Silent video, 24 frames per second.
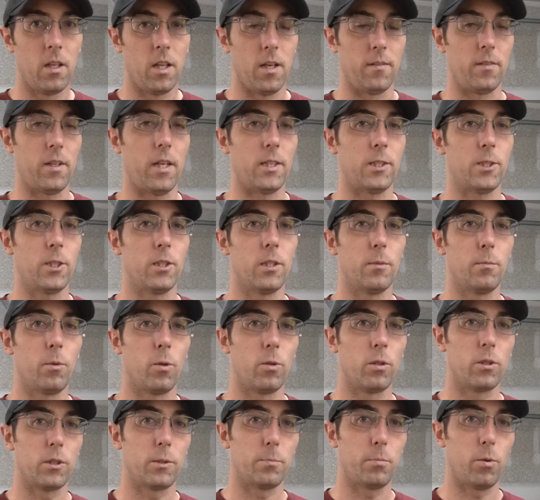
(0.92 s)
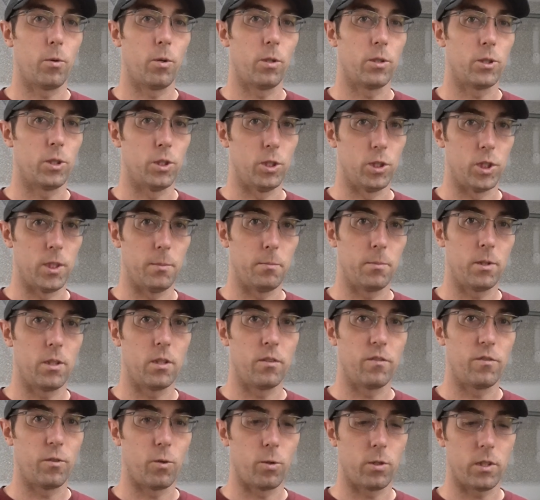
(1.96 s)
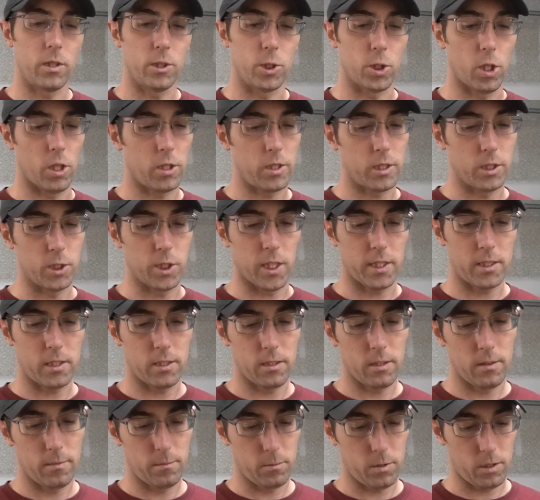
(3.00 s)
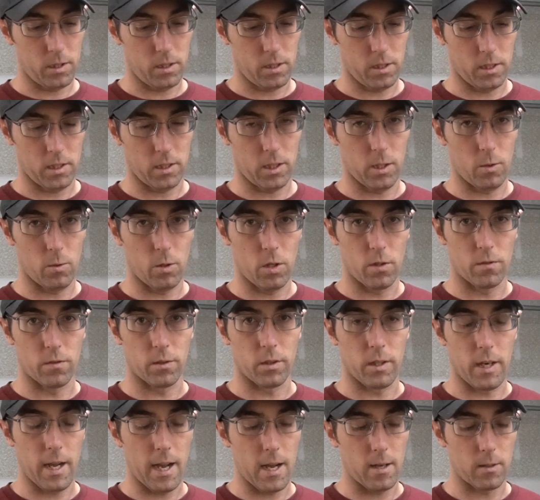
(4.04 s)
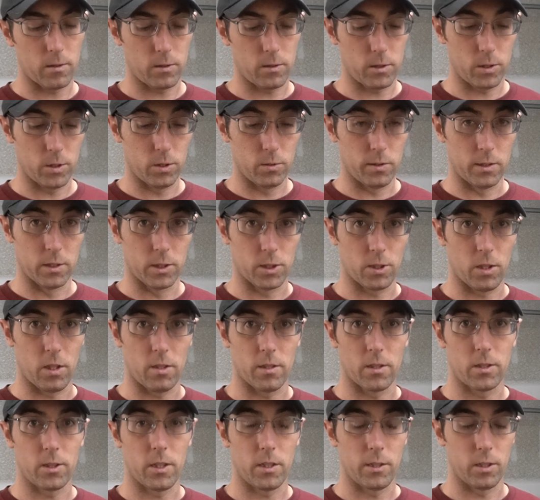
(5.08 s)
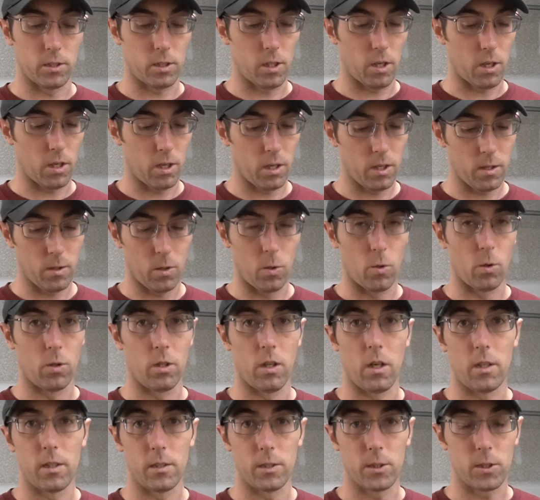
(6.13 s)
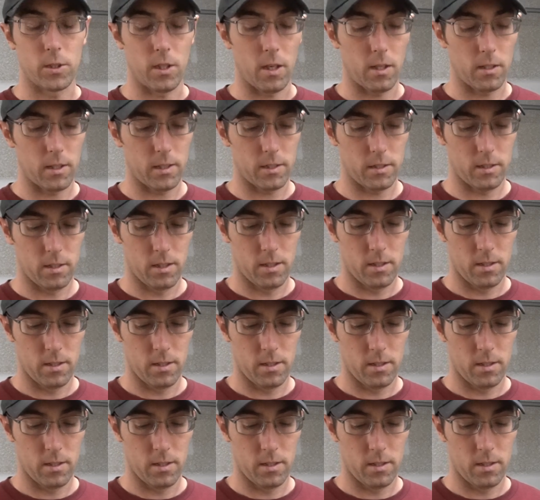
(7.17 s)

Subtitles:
I've got Turner Motorsport's E46 Shark Injector. Going to go over how to install this on your car or uninstall it.